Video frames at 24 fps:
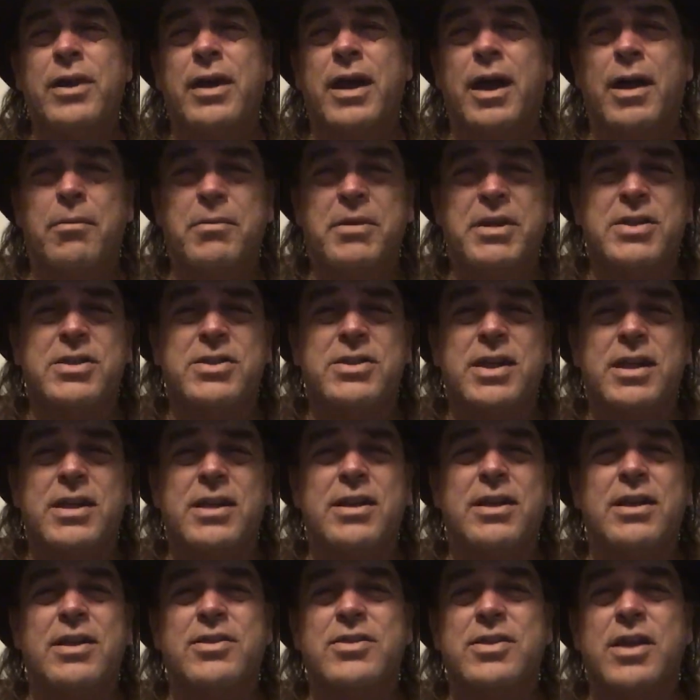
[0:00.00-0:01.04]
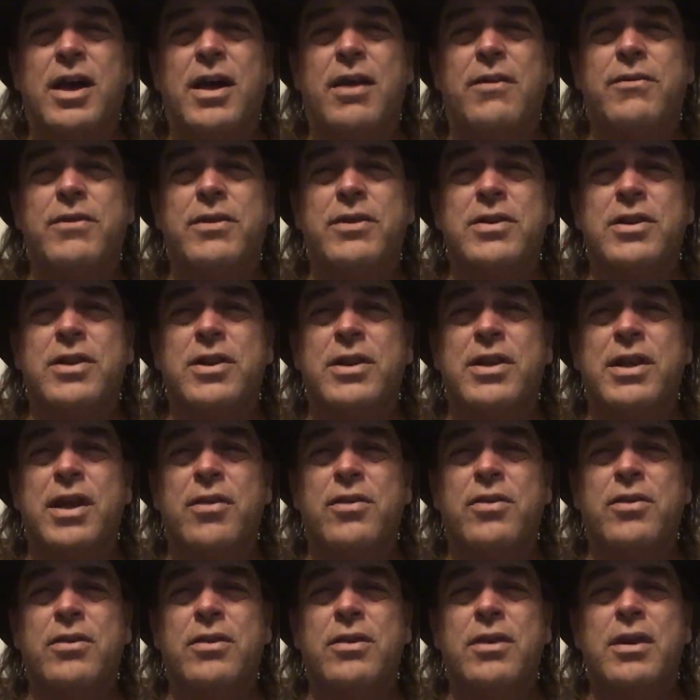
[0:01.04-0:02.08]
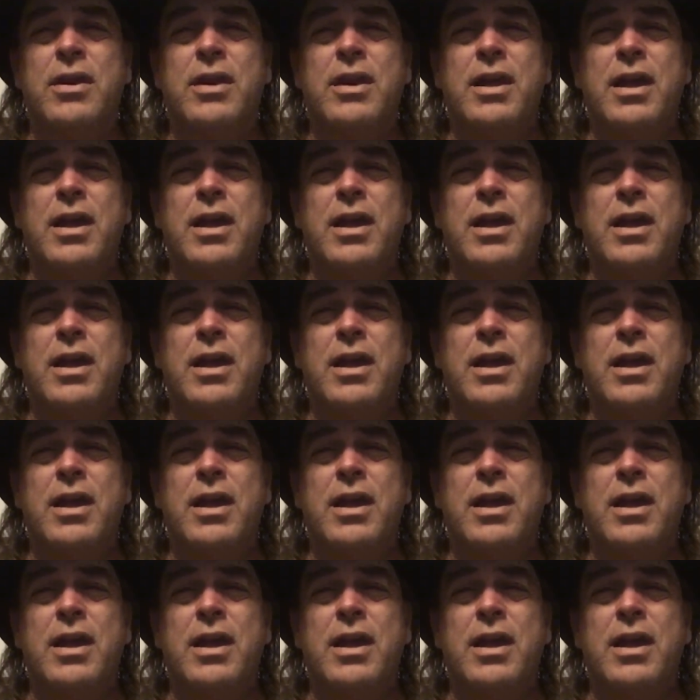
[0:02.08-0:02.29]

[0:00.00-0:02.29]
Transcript: and I'll be sending this off into the Nether,